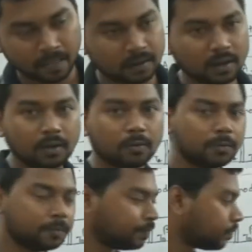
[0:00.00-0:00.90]
Now
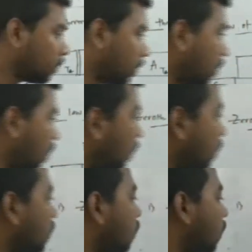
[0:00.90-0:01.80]

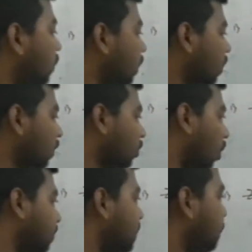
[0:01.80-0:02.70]
what we are going to
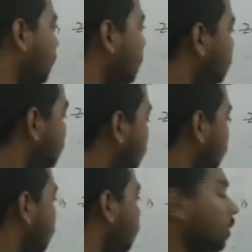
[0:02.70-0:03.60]
observe here
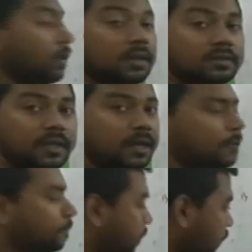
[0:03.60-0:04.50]
is
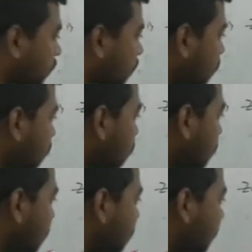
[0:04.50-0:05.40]
that
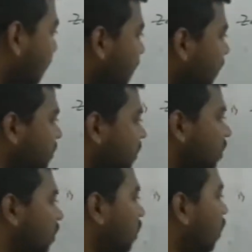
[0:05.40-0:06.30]
the
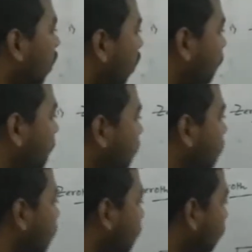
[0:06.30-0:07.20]
temperature of
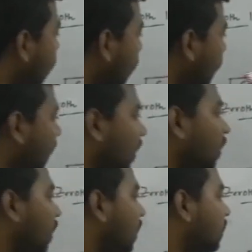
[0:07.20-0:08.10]
block
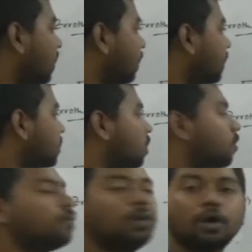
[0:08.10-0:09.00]
A and the temperature
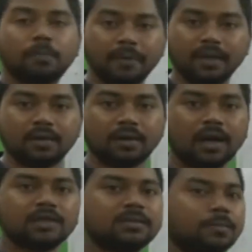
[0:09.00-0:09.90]
of block B
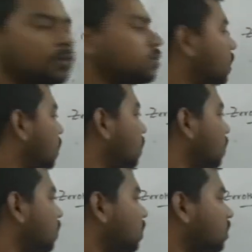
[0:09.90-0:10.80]
are, suppose,
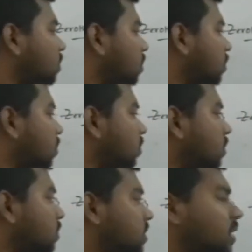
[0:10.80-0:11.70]

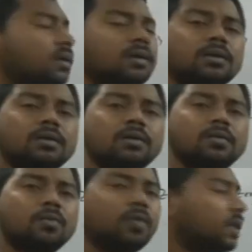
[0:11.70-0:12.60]
say,
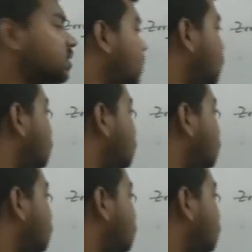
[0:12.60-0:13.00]
one is, say,